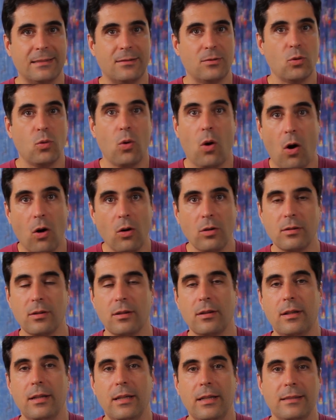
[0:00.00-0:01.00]
too hot,
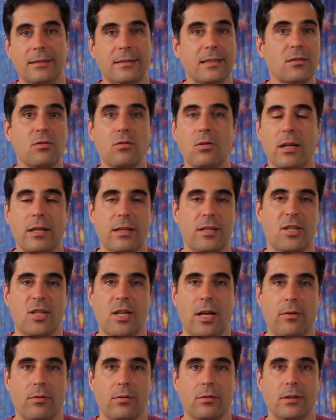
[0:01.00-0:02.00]
just look at the
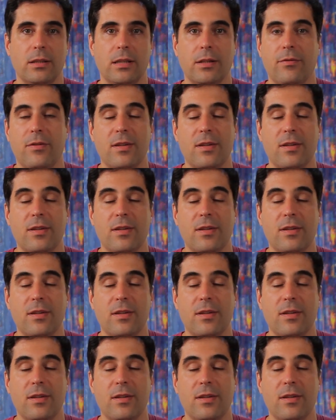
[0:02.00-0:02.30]
shadow. If the